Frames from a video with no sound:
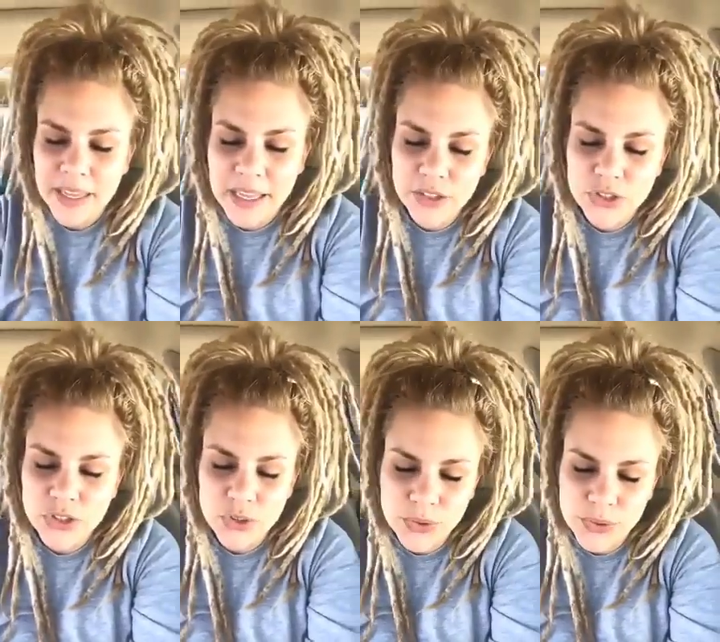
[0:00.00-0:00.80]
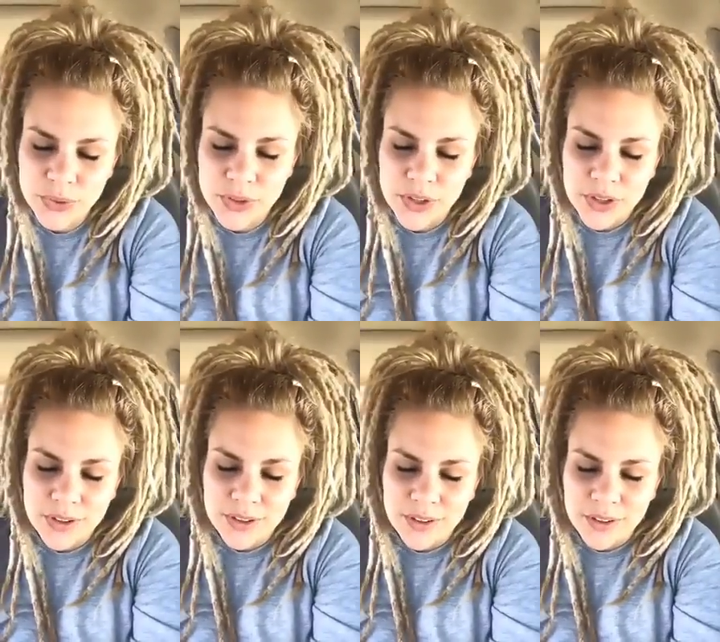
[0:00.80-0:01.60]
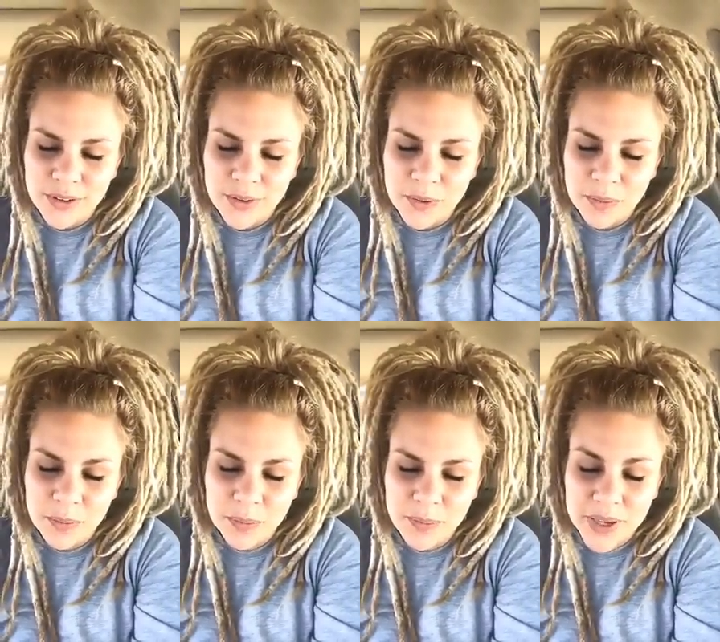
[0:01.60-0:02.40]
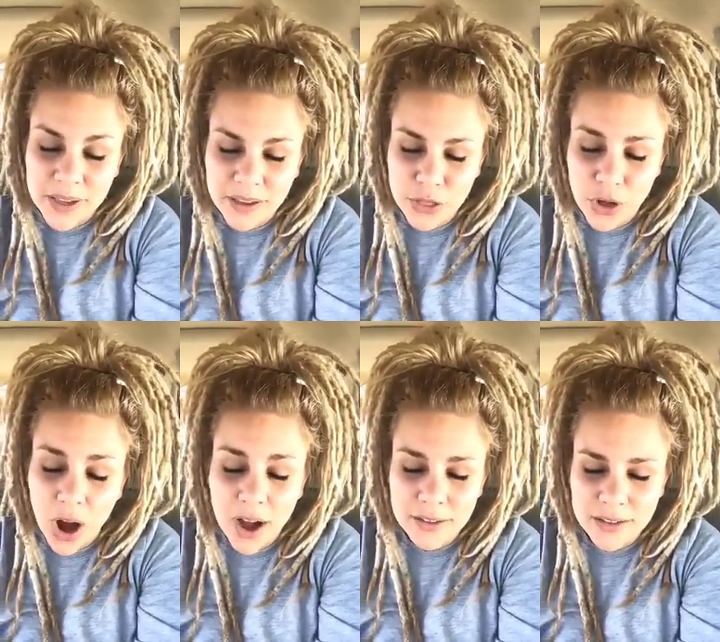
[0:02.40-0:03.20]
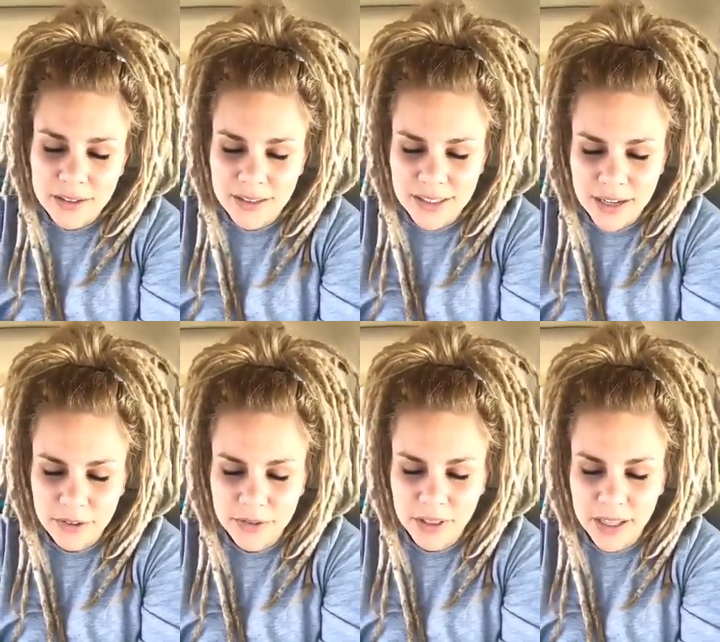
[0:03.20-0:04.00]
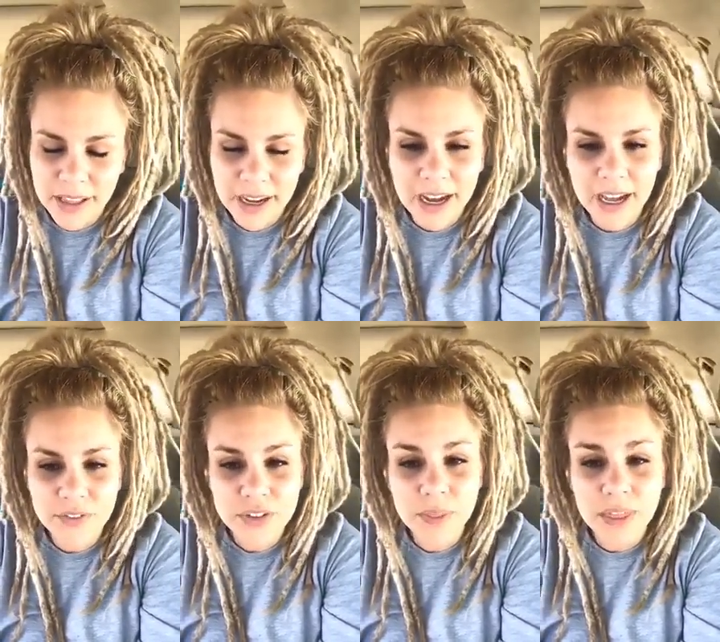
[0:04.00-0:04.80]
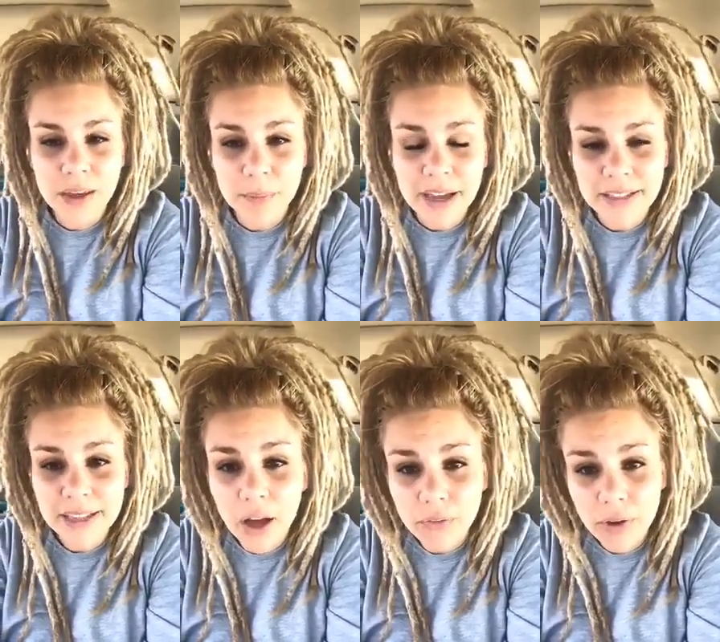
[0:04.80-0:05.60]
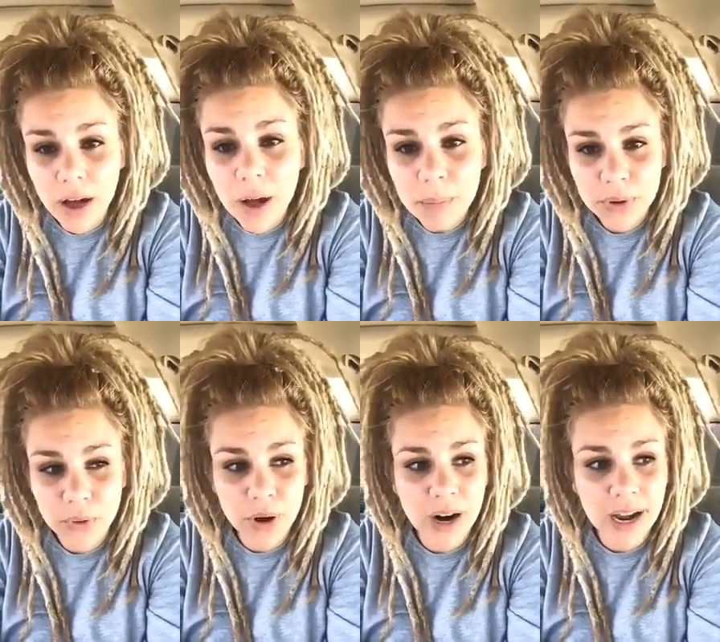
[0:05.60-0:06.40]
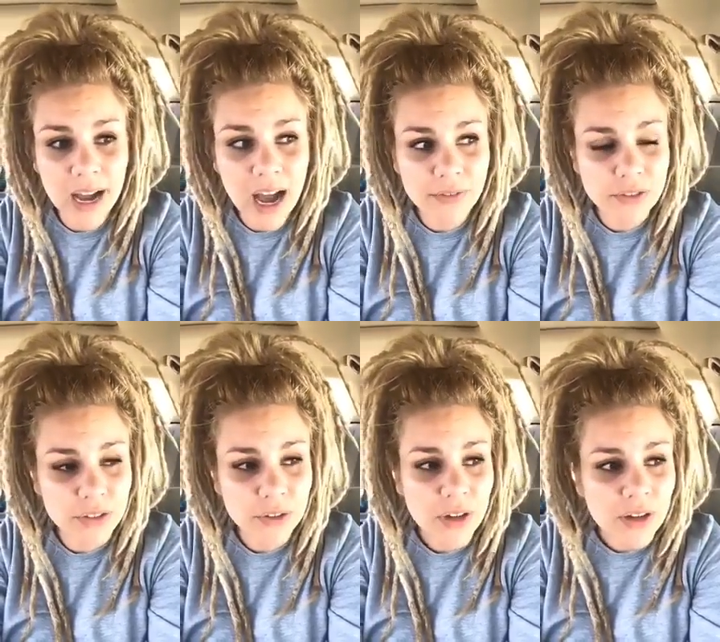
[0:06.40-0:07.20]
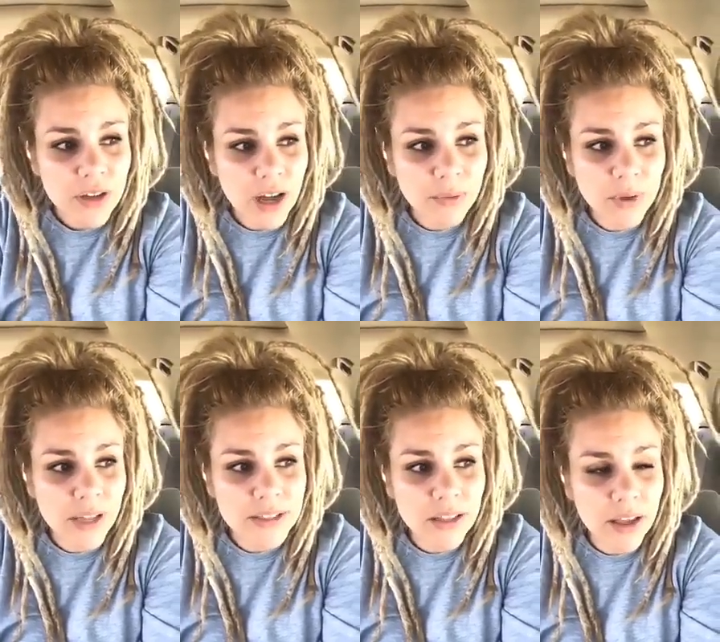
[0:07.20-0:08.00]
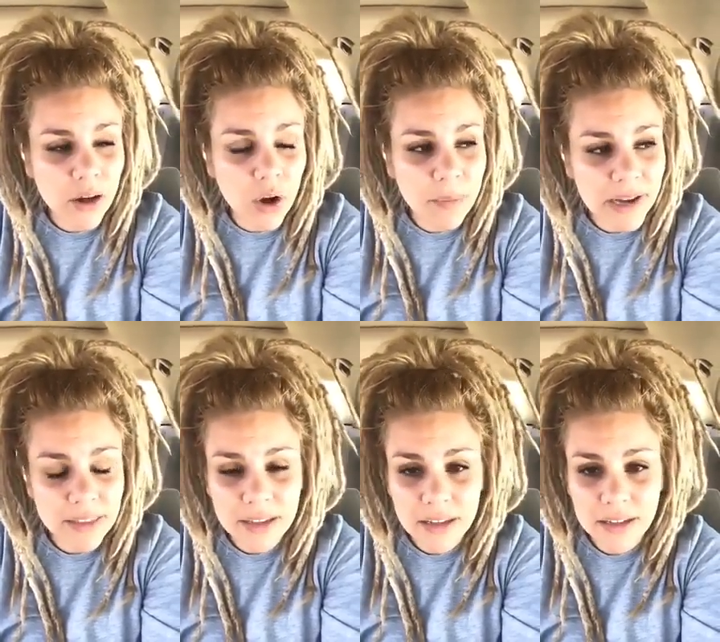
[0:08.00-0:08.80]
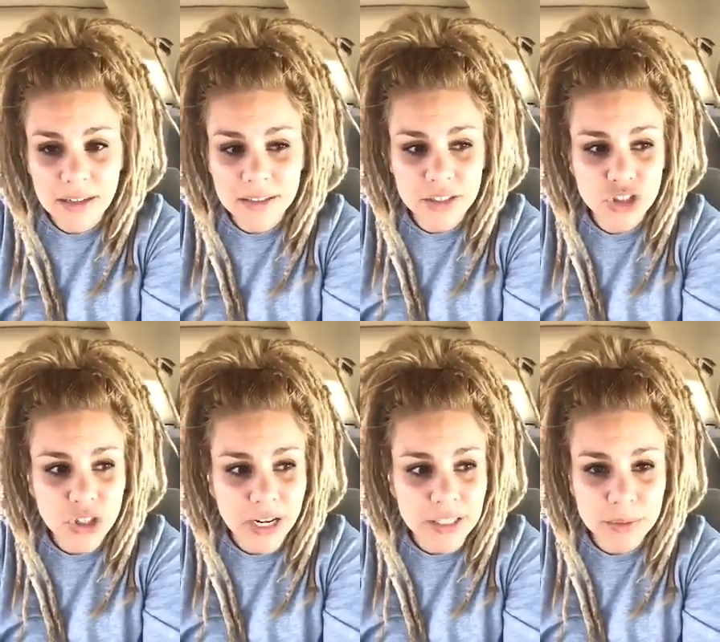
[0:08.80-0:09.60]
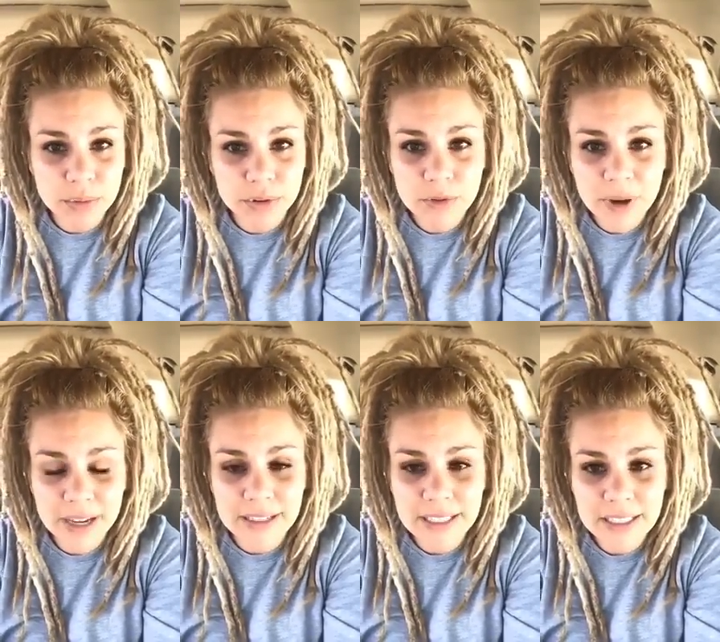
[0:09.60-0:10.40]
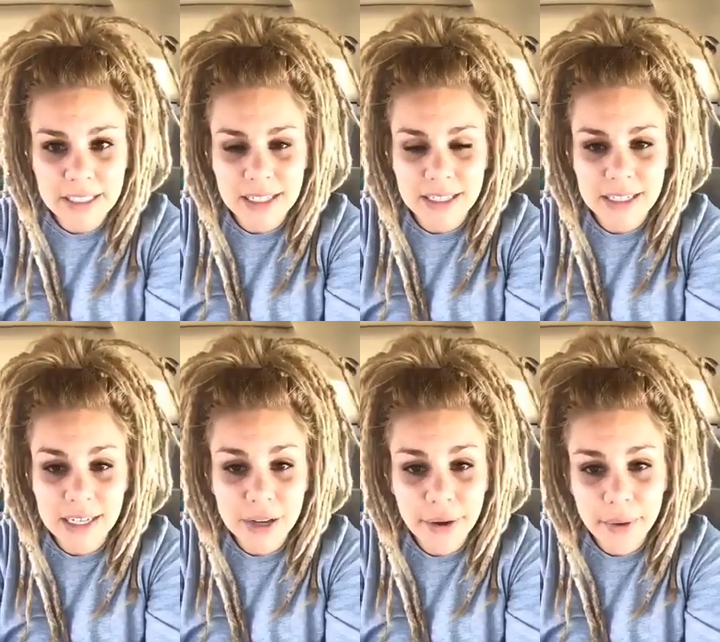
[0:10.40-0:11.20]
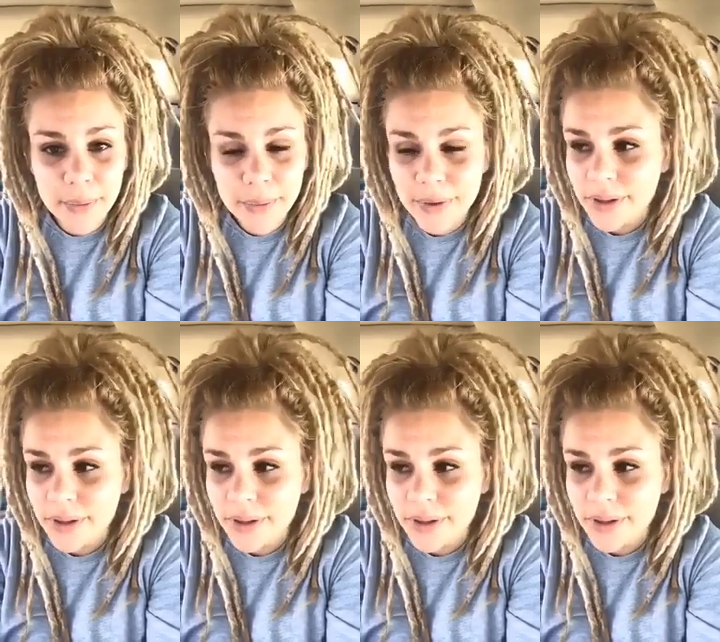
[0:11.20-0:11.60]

into being thought, instead of feeling like I have to think myself up, or I realize that like all my thinking does is trying to prove my existence as an ego.